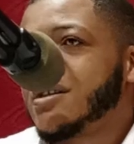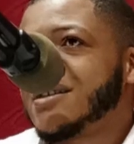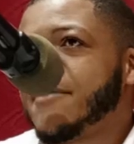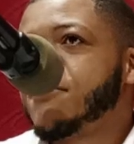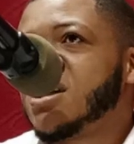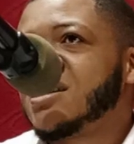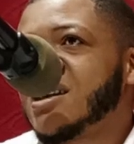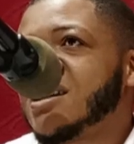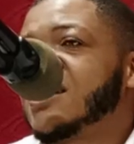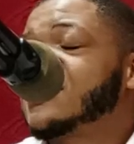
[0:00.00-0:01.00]
the
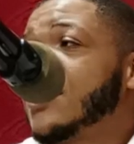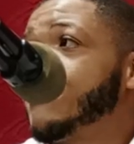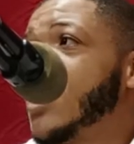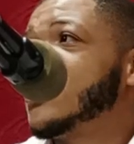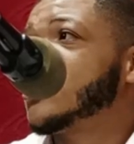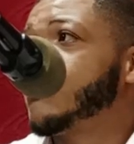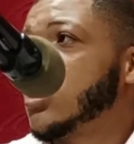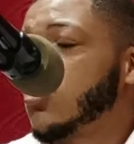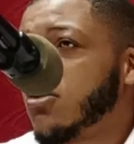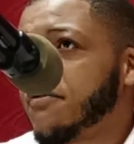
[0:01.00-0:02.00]
maintenance and
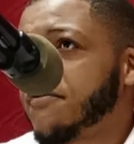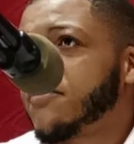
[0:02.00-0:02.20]
management of